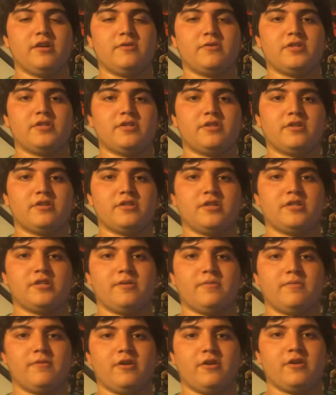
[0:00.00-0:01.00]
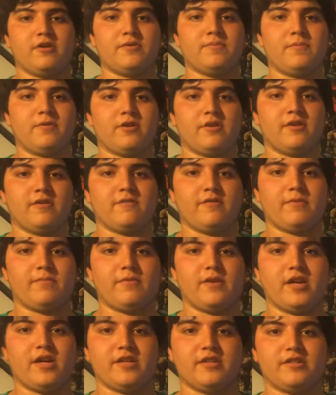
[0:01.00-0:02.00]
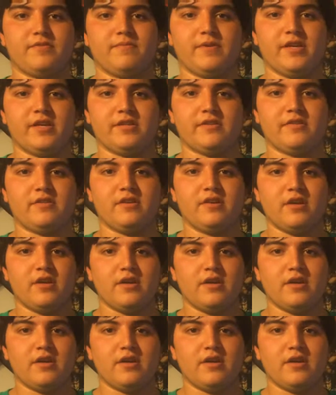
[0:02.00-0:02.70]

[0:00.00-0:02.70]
oceans are such a large part of our planet's base,